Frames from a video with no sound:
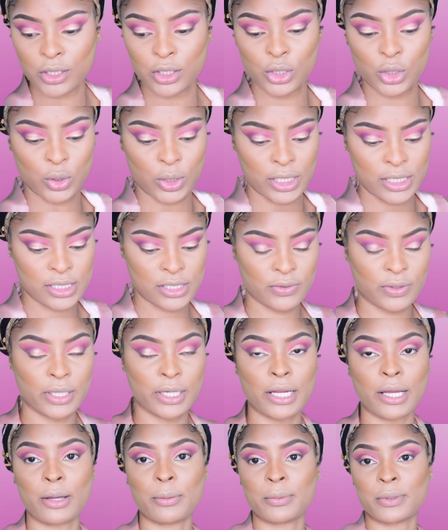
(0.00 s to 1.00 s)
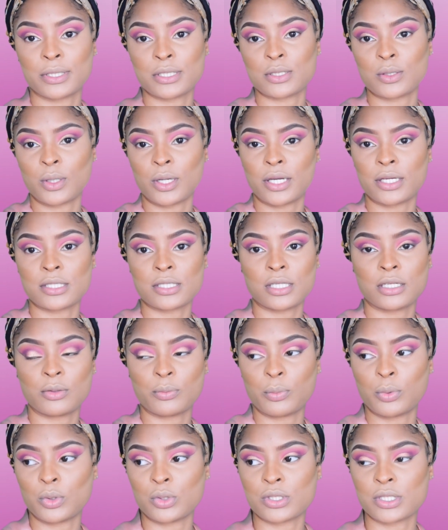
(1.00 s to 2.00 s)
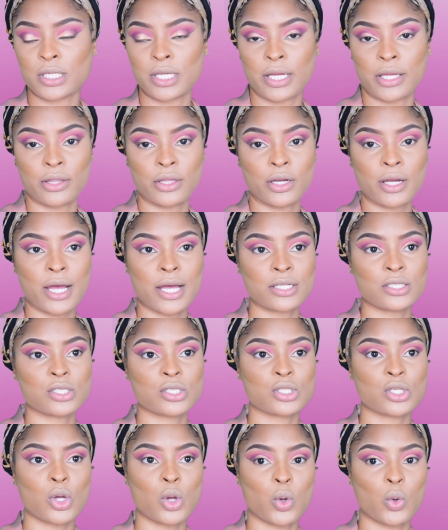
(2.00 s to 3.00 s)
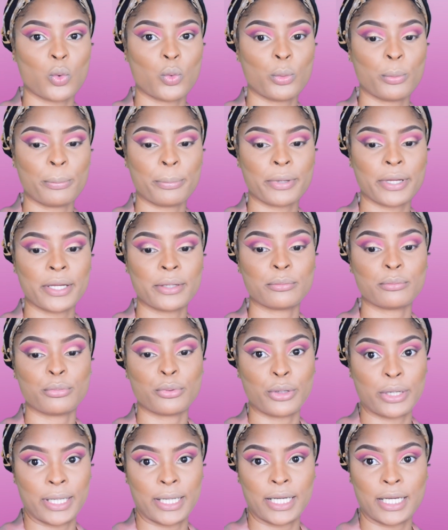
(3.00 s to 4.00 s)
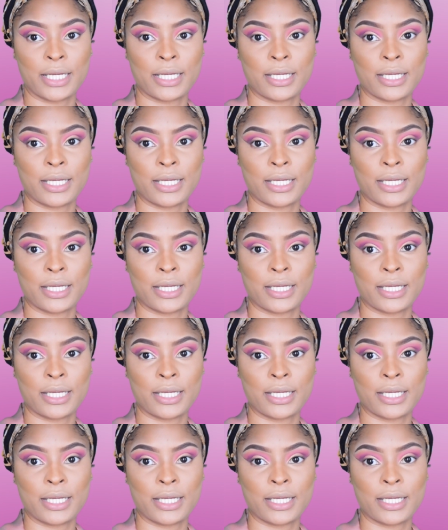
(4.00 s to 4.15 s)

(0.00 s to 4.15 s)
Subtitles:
Crazy right now, but it's okay. It's gonna pull together. I just hope and pray